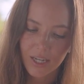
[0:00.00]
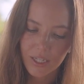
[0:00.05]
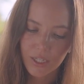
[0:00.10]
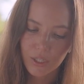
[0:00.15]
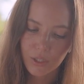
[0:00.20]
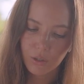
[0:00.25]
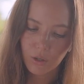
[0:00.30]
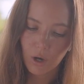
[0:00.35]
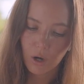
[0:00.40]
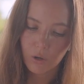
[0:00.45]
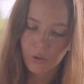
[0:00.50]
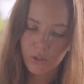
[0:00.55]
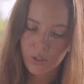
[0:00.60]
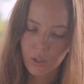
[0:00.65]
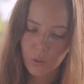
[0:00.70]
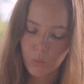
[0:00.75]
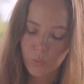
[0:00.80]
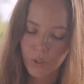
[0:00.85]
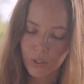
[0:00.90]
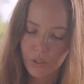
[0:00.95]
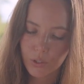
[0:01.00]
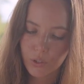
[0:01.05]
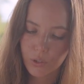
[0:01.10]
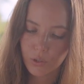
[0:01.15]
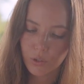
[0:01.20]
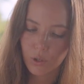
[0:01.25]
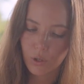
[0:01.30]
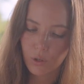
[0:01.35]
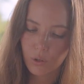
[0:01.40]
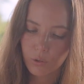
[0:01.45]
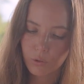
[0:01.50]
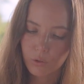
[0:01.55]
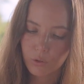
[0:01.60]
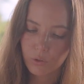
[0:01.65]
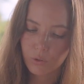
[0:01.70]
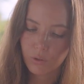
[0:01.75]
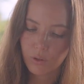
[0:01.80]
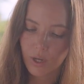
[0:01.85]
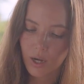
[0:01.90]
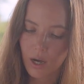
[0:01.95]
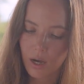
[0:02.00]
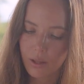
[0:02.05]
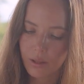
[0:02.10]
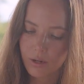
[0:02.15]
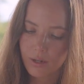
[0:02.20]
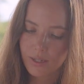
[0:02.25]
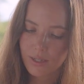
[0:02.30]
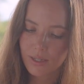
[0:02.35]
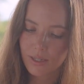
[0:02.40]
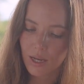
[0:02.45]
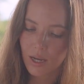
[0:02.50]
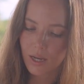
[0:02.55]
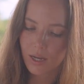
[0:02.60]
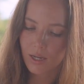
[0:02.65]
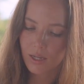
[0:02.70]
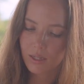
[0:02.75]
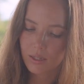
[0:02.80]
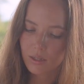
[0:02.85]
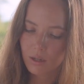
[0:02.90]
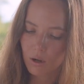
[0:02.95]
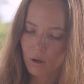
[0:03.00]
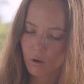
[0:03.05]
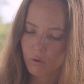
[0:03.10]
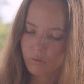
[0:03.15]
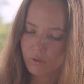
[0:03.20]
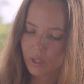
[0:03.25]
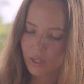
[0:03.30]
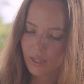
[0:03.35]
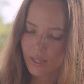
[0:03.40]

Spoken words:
Do you also want to go to the other side of the